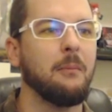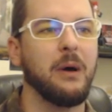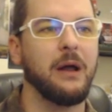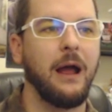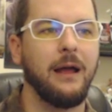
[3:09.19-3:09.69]

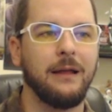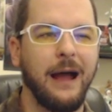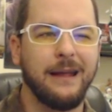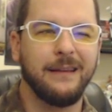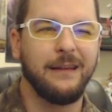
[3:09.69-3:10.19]
but
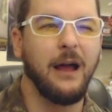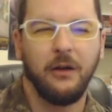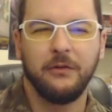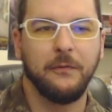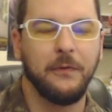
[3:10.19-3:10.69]
I
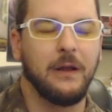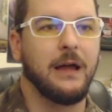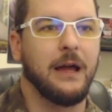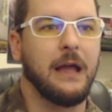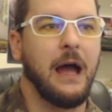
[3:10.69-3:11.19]
also felt
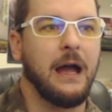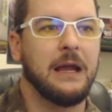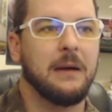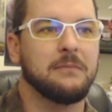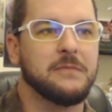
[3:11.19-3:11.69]
like
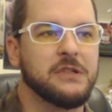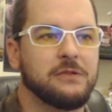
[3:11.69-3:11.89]
I'm